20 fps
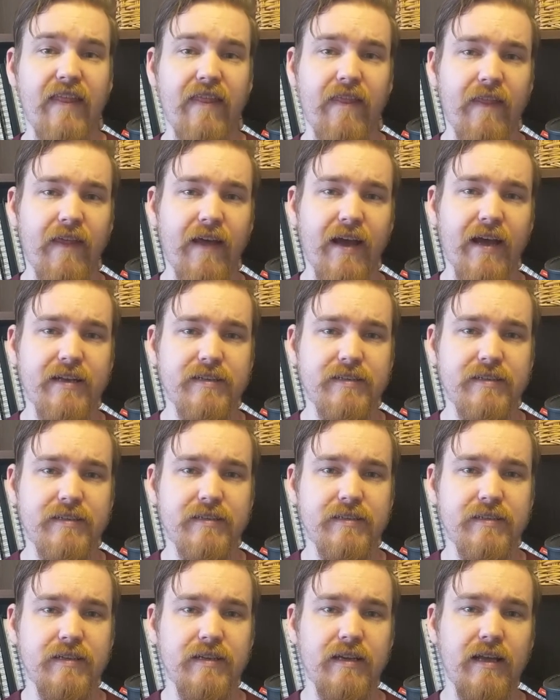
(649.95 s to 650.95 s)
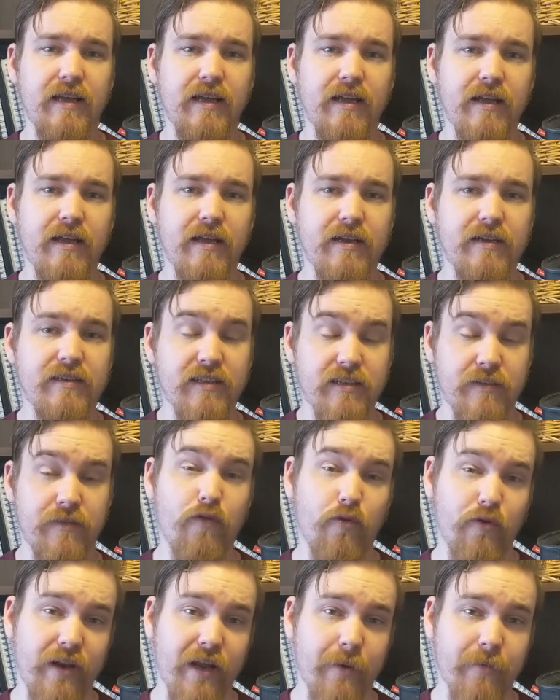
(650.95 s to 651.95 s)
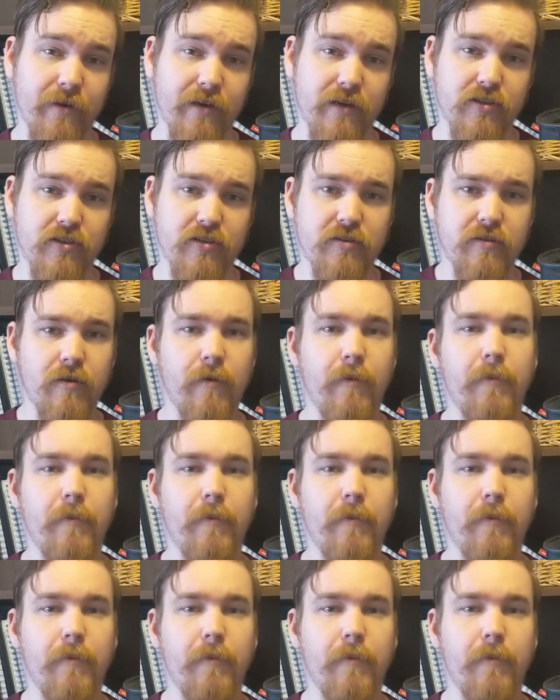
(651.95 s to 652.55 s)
that does 4 damage.